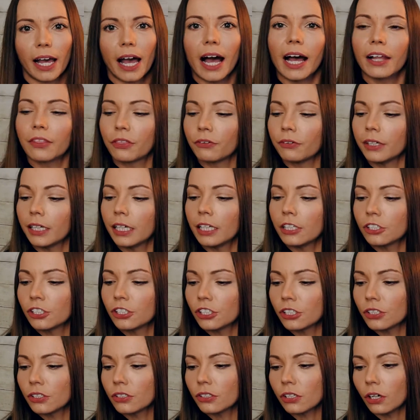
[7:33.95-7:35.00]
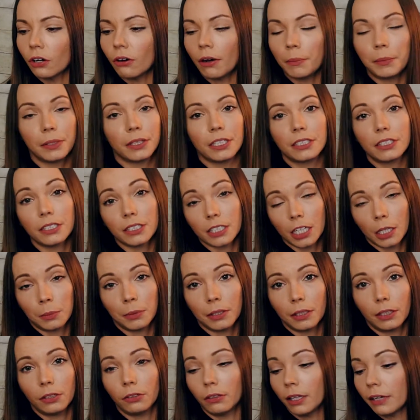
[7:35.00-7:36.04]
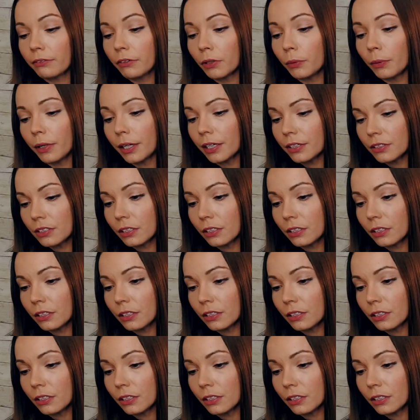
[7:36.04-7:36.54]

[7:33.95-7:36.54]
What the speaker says: at 3 inches. So, I mean, this is going to be legal everywhere.